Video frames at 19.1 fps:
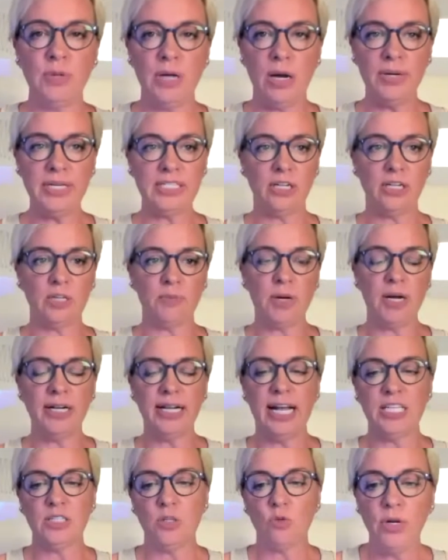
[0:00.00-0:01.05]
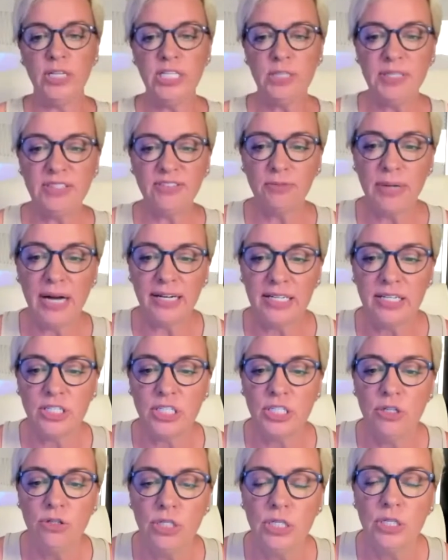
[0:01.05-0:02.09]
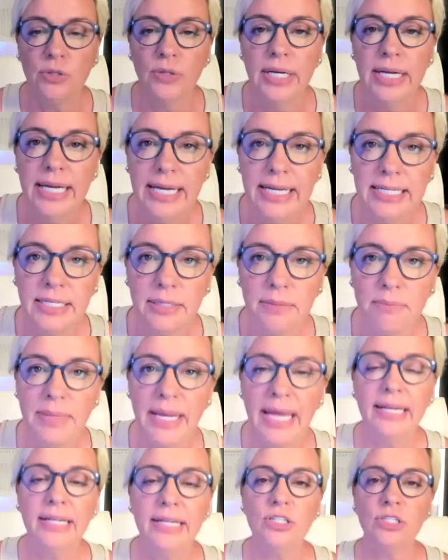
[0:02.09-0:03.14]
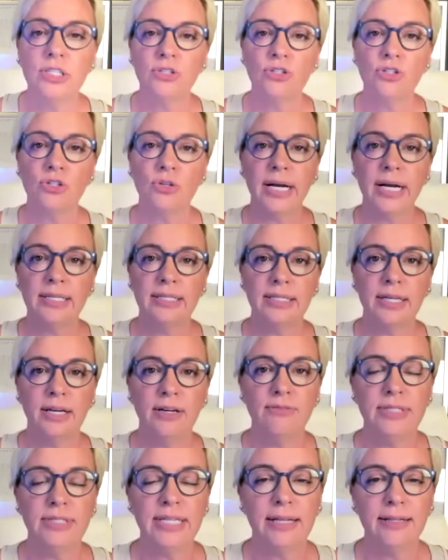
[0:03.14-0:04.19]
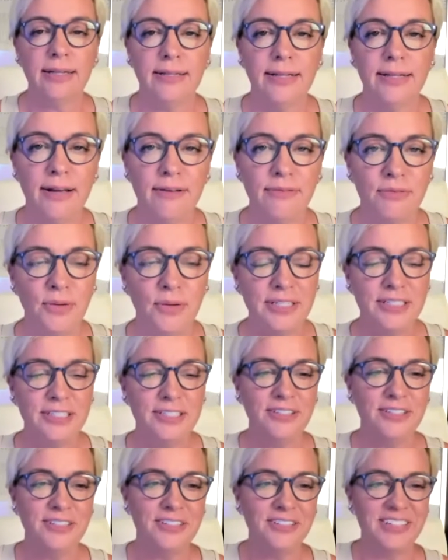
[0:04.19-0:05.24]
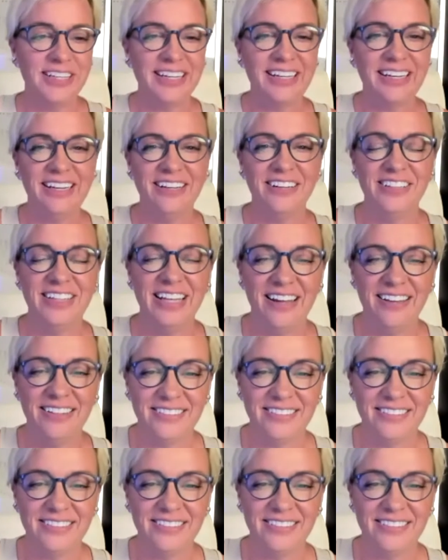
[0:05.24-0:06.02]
We always start the podcast with one specific practice you do to manage the stress of daily life. What do you do, Nikki, on that?